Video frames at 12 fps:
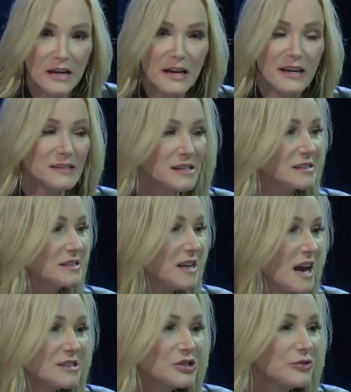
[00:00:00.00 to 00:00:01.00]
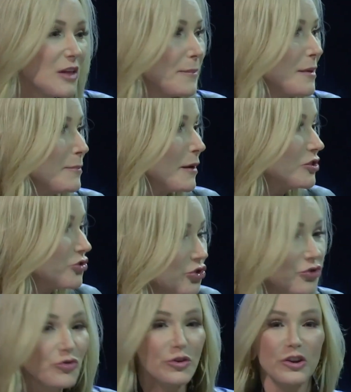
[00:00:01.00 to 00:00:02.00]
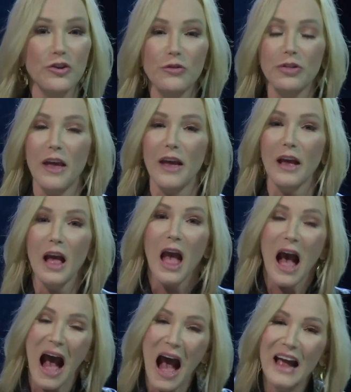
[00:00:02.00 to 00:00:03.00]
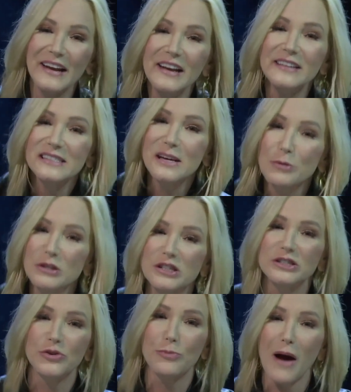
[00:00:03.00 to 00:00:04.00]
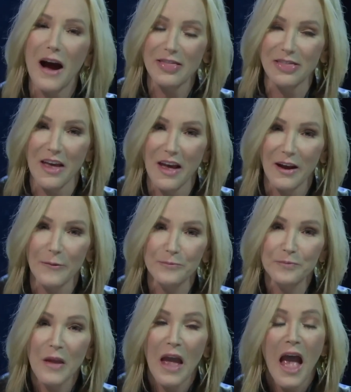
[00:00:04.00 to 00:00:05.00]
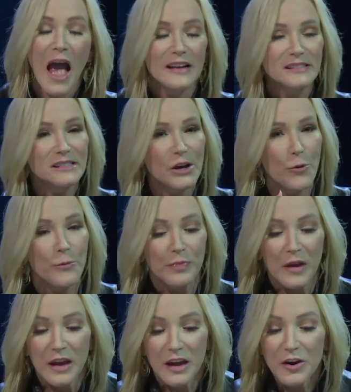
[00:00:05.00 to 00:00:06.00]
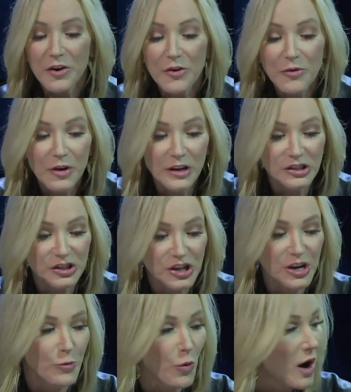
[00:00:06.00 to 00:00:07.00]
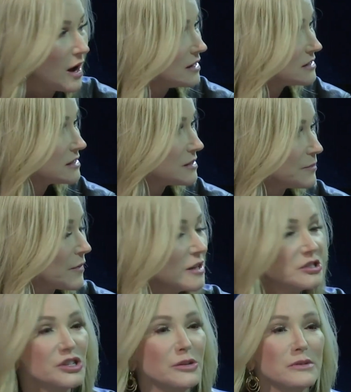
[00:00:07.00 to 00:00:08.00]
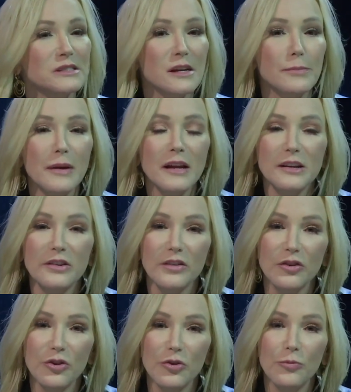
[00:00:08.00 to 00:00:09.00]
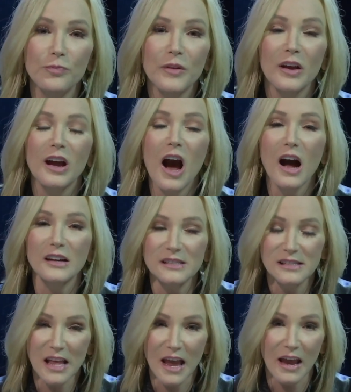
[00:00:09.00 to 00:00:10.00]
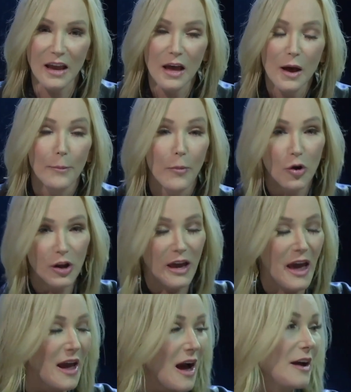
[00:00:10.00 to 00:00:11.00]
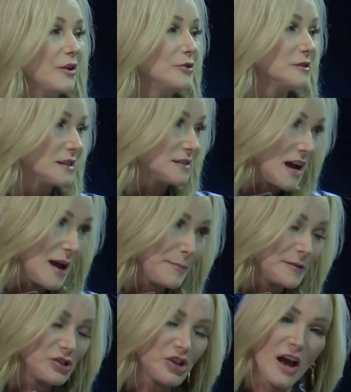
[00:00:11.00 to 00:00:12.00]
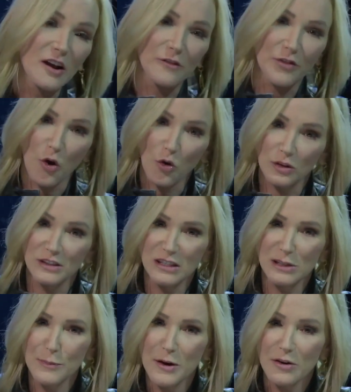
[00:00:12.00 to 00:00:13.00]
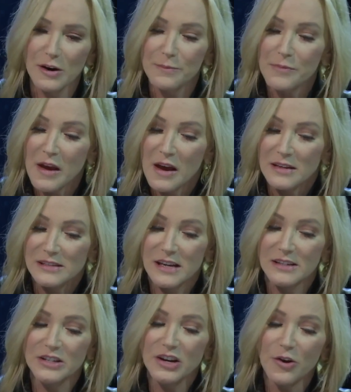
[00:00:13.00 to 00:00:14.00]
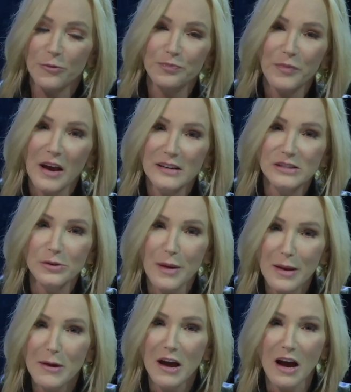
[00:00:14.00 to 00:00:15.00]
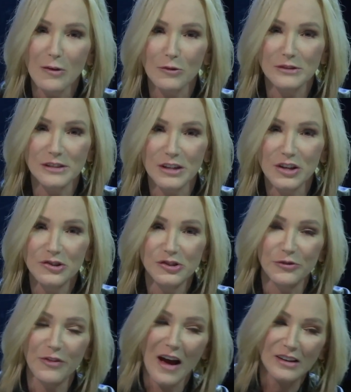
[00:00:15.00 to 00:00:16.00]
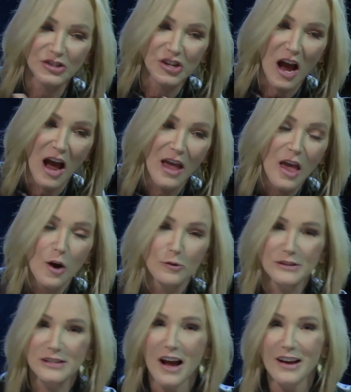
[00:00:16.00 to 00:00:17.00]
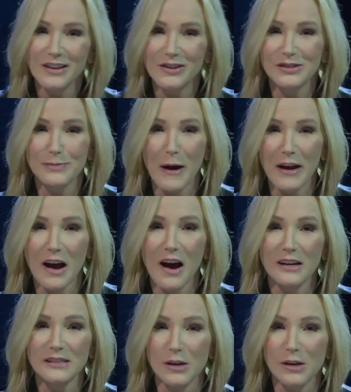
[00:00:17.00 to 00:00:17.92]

He says, yes, you love me, but you're doing your thing. I need someone to do my thing. And so here she was. She was committed to do God's thing. Mordecai, who is a type and shadow of the Holy Spirit, said, you know, Esther, maybe God wants to use you. Vashti was not used by God.